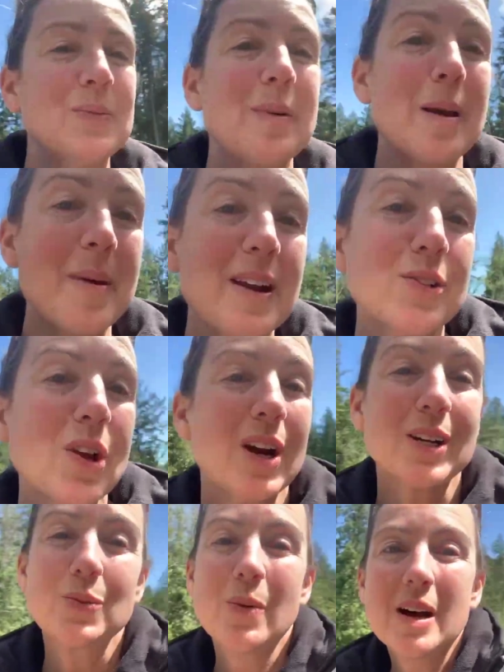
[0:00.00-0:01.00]
my mares are
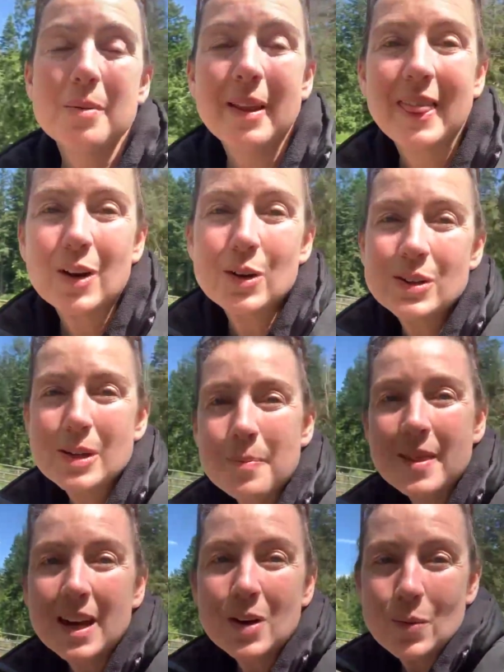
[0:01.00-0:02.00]
as well, but there is
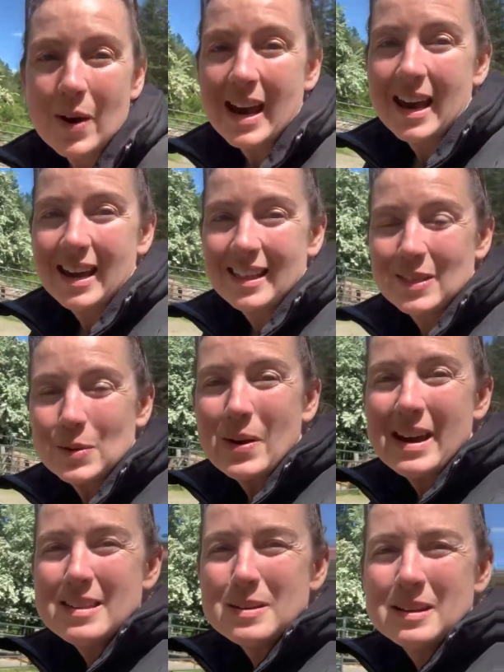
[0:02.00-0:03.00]
something away, the
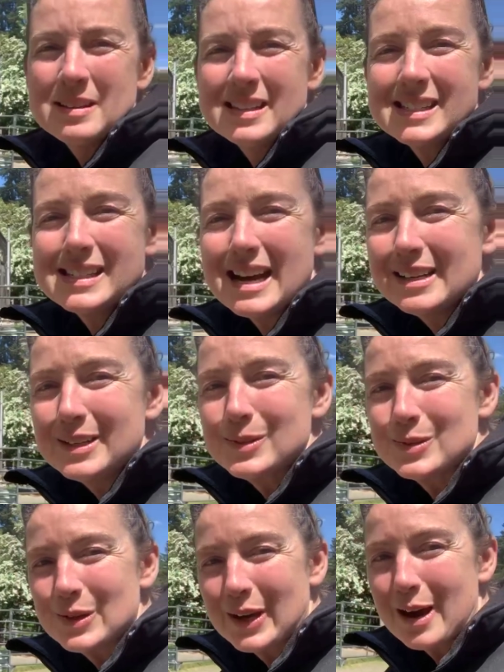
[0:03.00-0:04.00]
way the
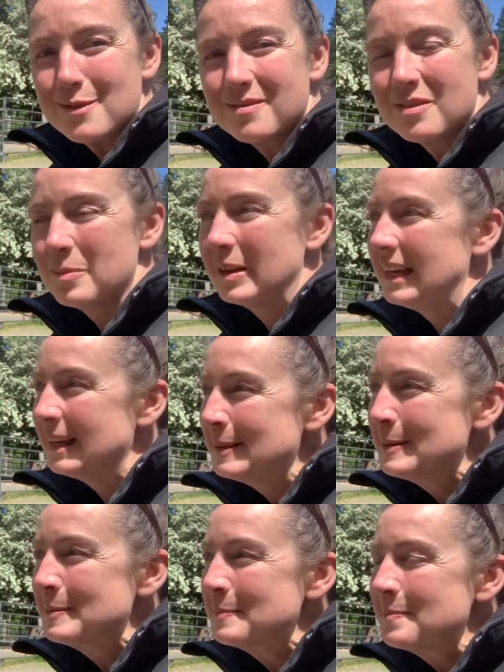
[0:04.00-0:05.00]
stallions look out for me,
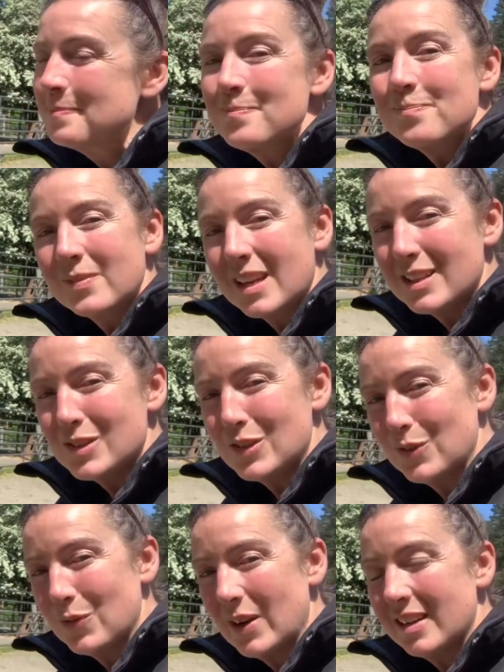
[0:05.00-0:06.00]
it's
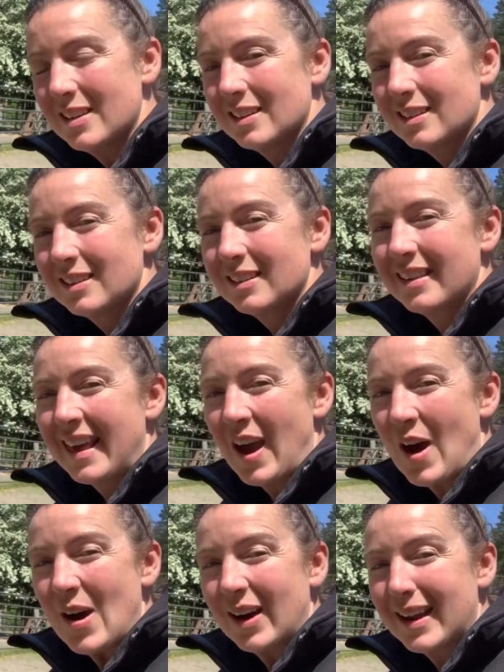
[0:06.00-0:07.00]
different. They
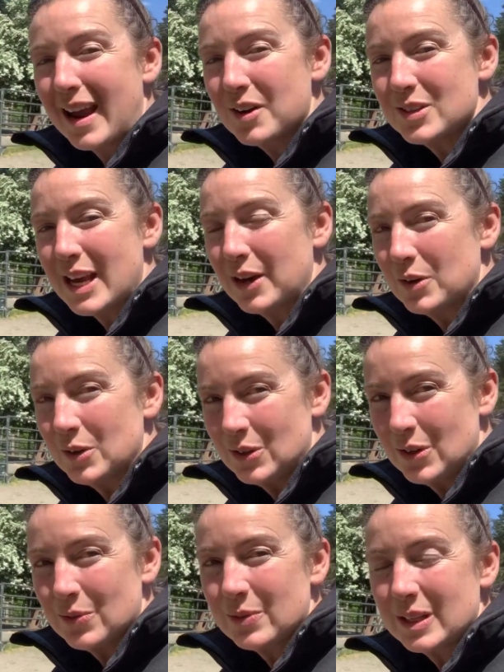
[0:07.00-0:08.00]
are caretakers
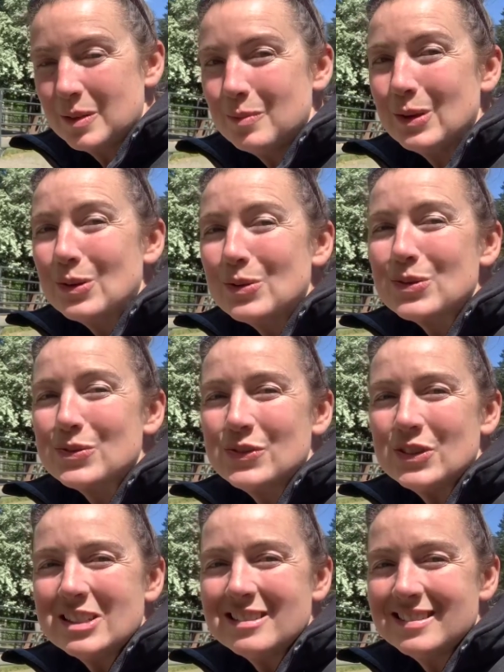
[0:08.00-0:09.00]
in a really
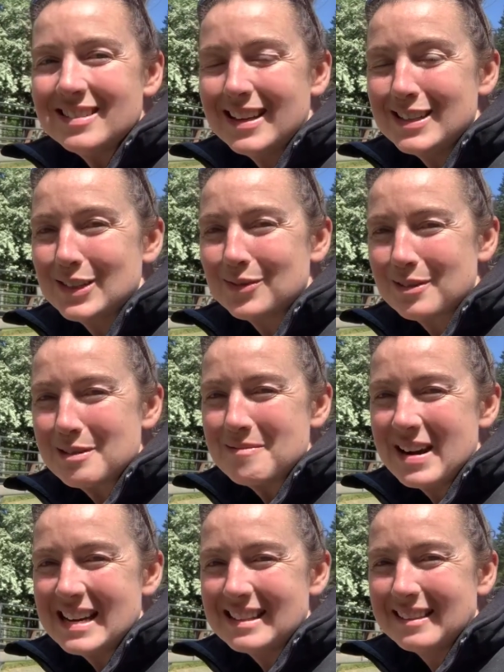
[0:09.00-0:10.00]
beautiful and different
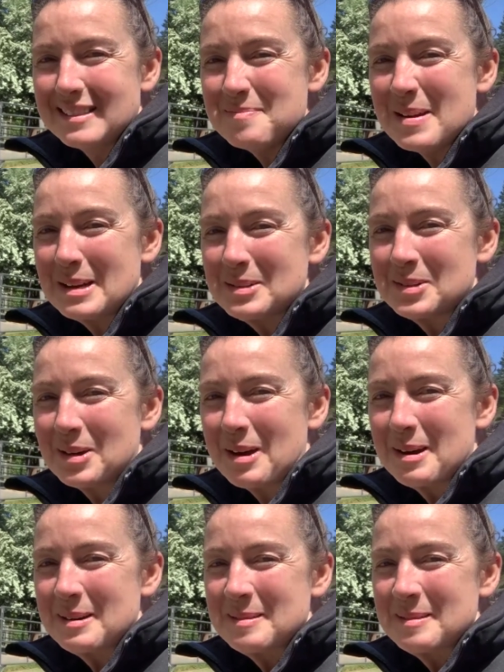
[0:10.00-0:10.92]
way than the mares are.